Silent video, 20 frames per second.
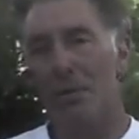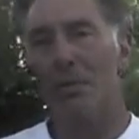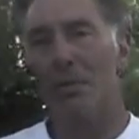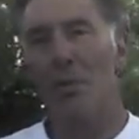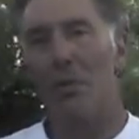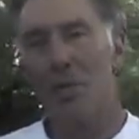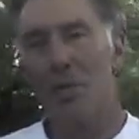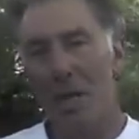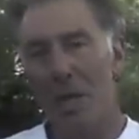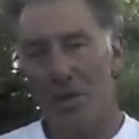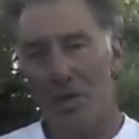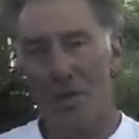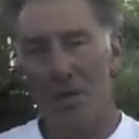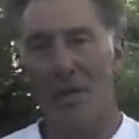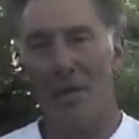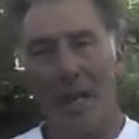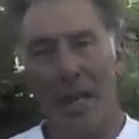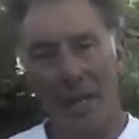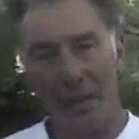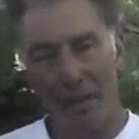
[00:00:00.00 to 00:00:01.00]
of the rotation
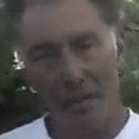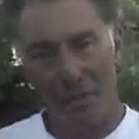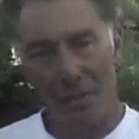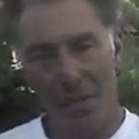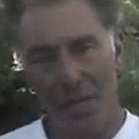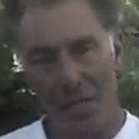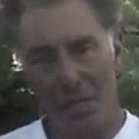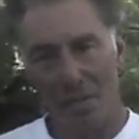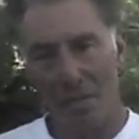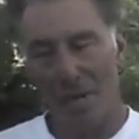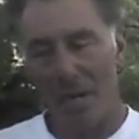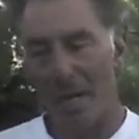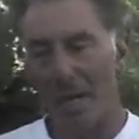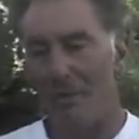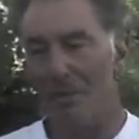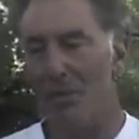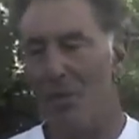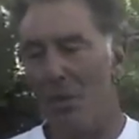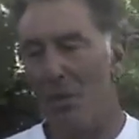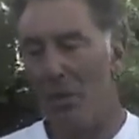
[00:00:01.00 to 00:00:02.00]
and the length of season we
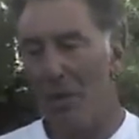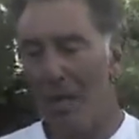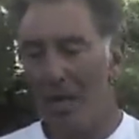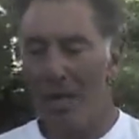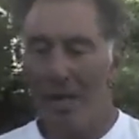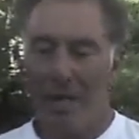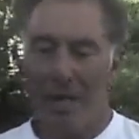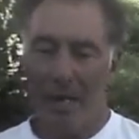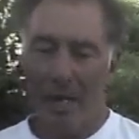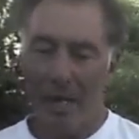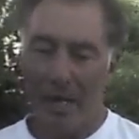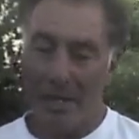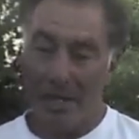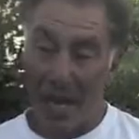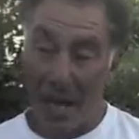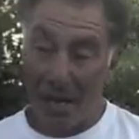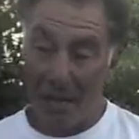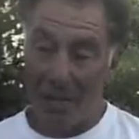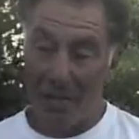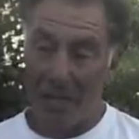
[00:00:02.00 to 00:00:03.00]
have. So it's
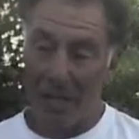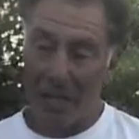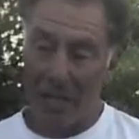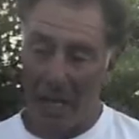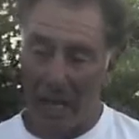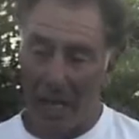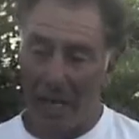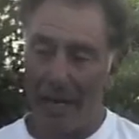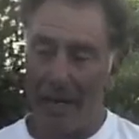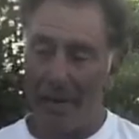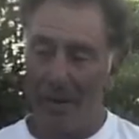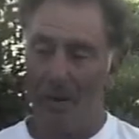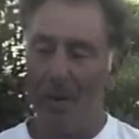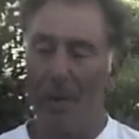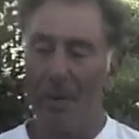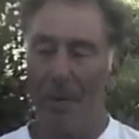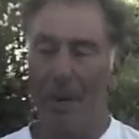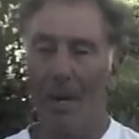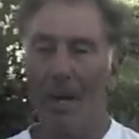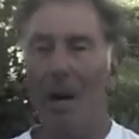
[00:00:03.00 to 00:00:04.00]
actually like
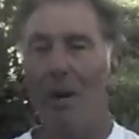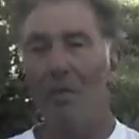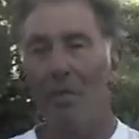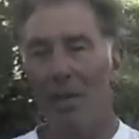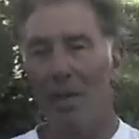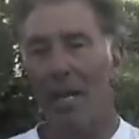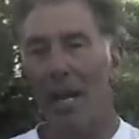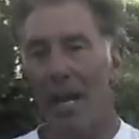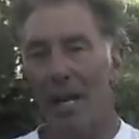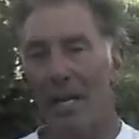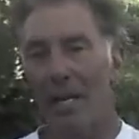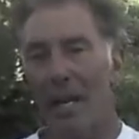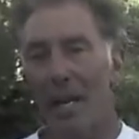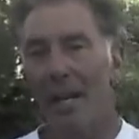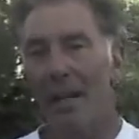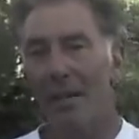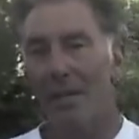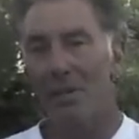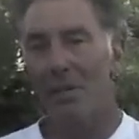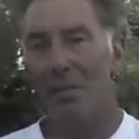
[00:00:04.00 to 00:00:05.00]
we were covering 80
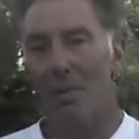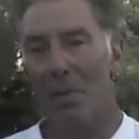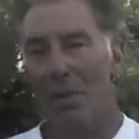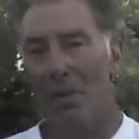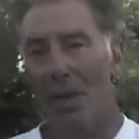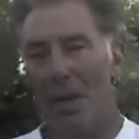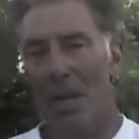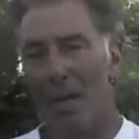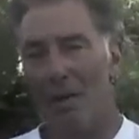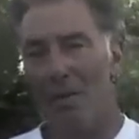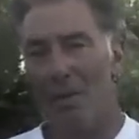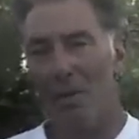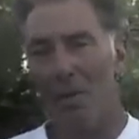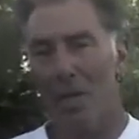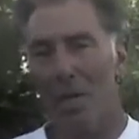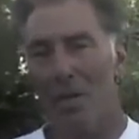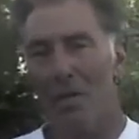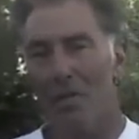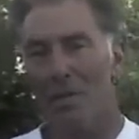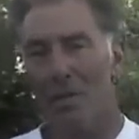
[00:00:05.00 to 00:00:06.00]
acres with the kind of
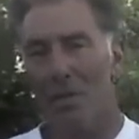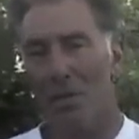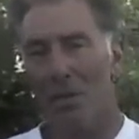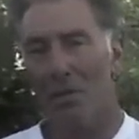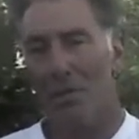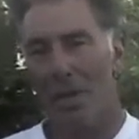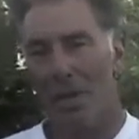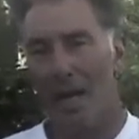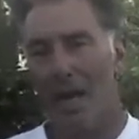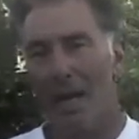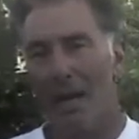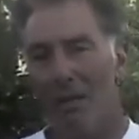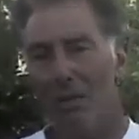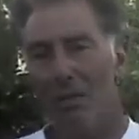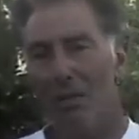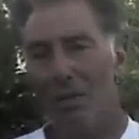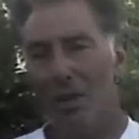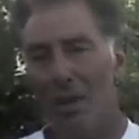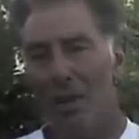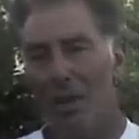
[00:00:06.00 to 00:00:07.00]
rotations that we have
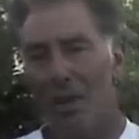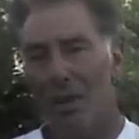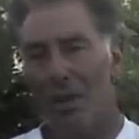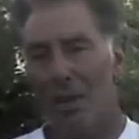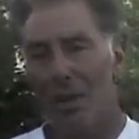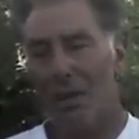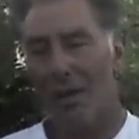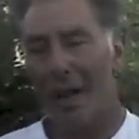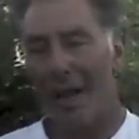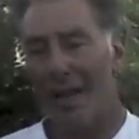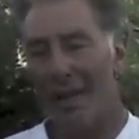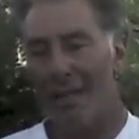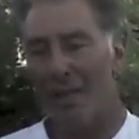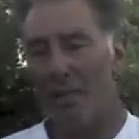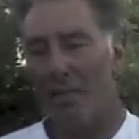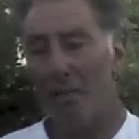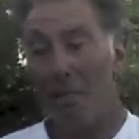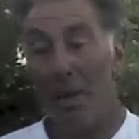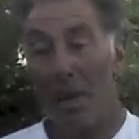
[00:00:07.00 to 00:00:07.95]
here. And